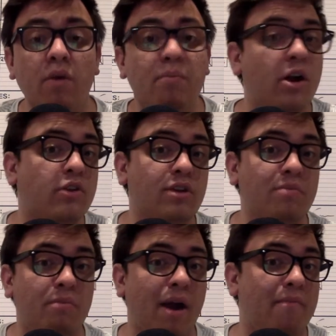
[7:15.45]
But also
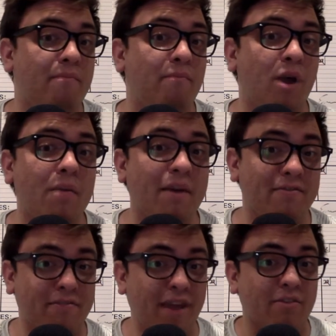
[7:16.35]
my one of my
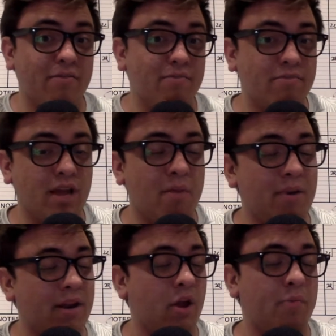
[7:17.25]
favorite Tom
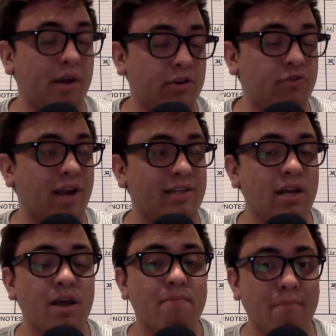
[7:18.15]
Petty and the Heartbreakers tracks,
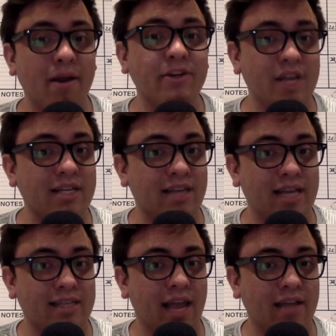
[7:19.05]
Mary Jane's
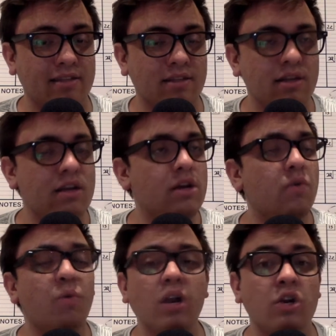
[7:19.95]
Last Dance.
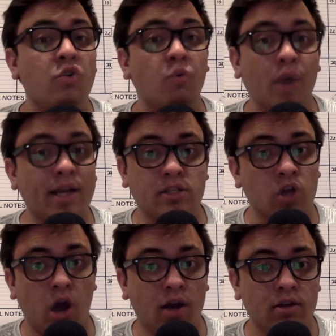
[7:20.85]
What a great
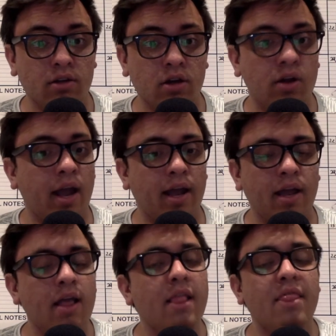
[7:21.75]
song. Okay,
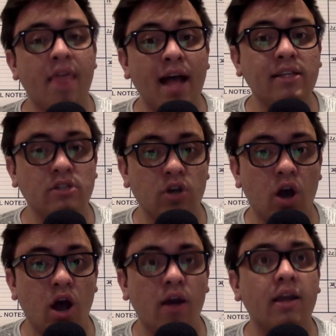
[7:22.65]
that
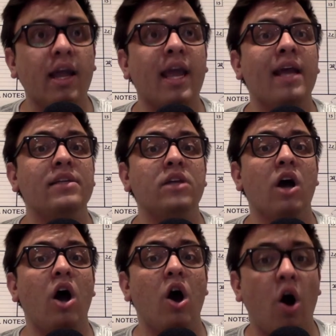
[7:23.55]
song is
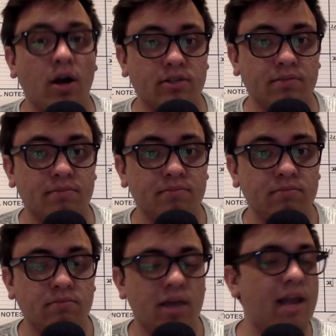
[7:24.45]
awesome,
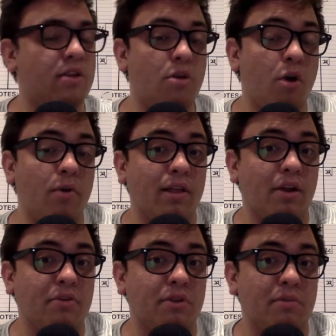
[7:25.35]
and no one really
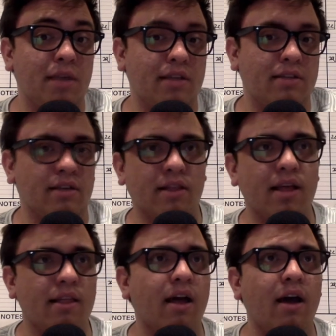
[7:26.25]
knows what it means. Like,
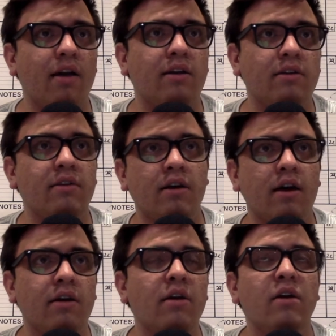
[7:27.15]
uh,
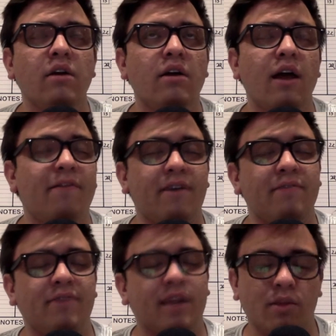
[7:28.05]
uh, I'm
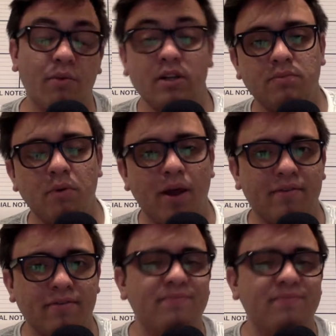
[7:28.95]
forgetting the words, but whatever.